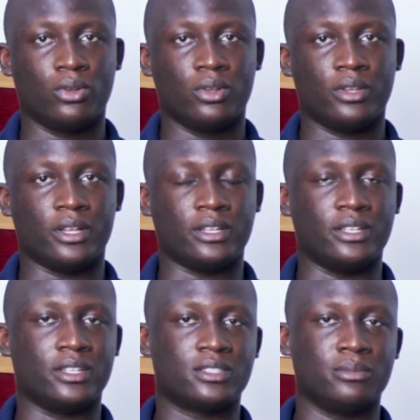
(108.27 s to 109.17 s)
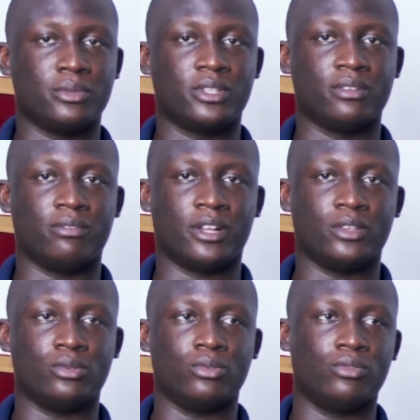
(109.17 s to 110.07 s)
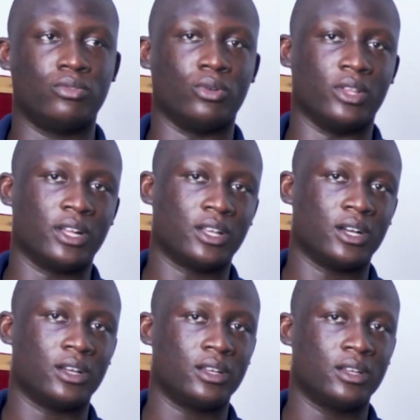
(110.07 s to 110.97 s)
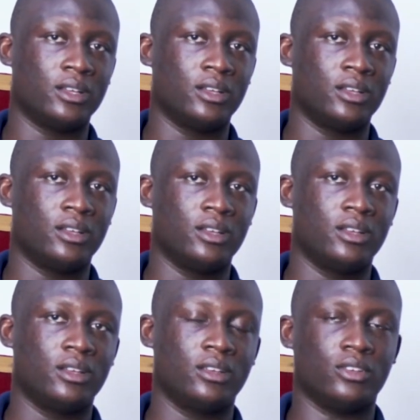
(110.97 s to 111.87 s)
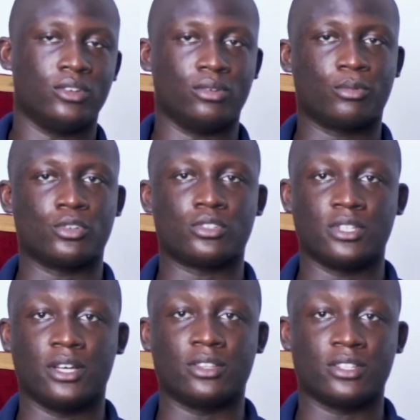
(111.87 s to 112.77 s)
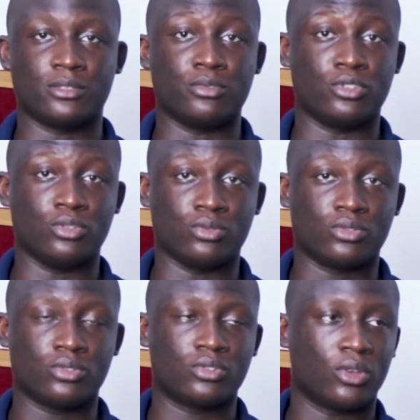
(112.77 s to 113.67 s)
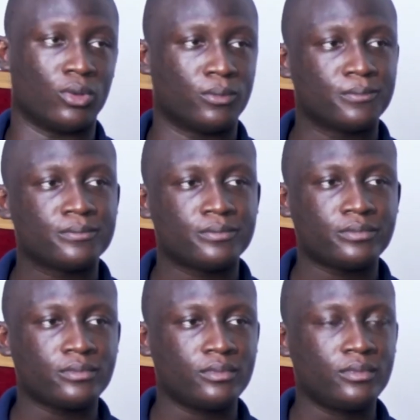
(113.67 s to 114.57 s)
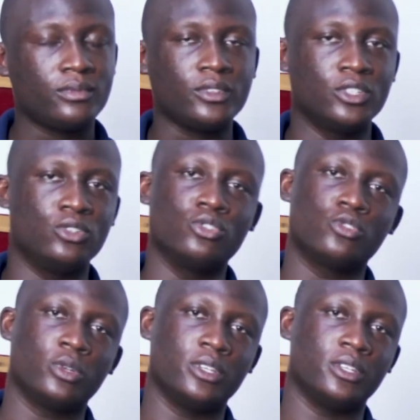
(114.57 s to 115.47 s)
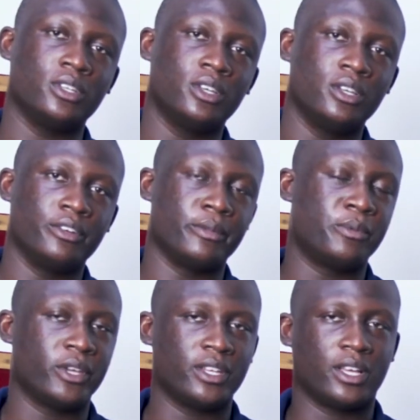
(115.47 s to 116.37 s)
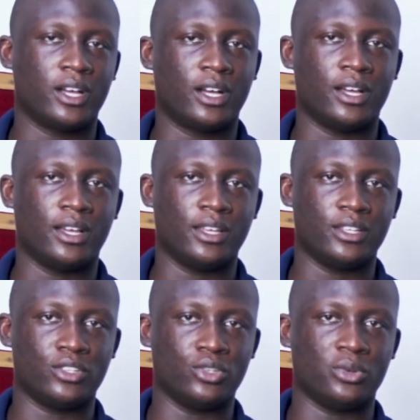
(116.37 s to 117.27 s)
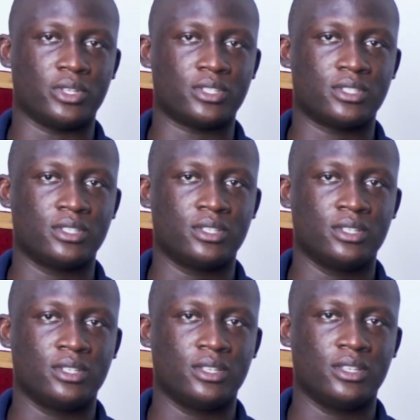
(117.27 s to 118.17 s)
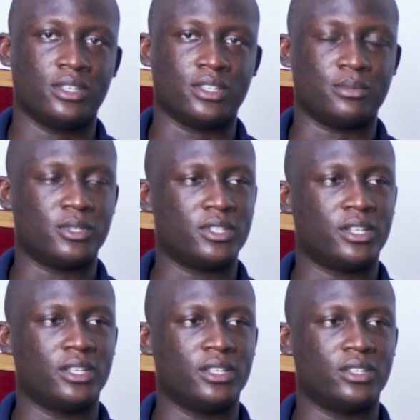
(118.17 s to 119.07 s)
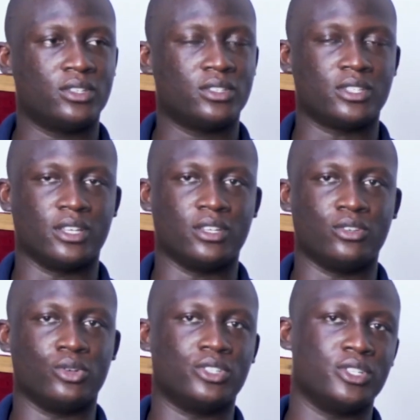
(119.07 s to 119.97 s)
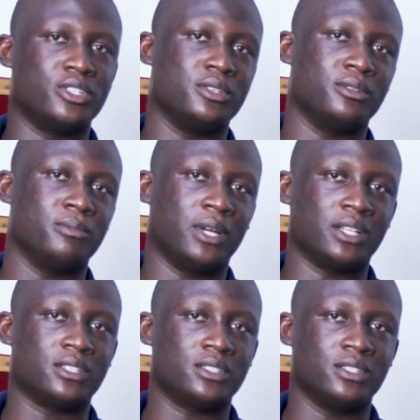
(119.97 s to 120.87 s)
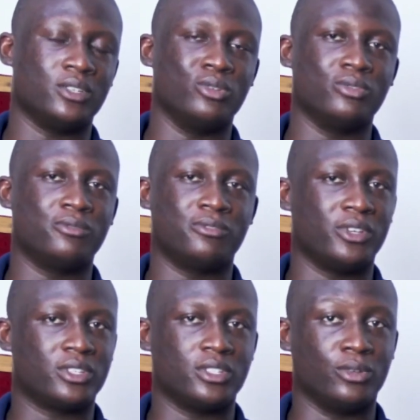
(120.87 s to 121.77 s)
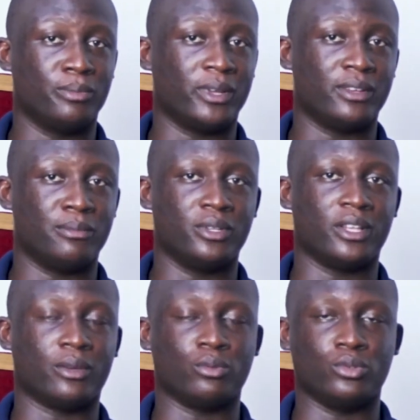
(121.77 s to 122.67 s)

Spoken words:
than the estimated value for that car, because now it has been used. So usually repairing a car in the US is basically saying you're changing parts. They don't pan a bit like we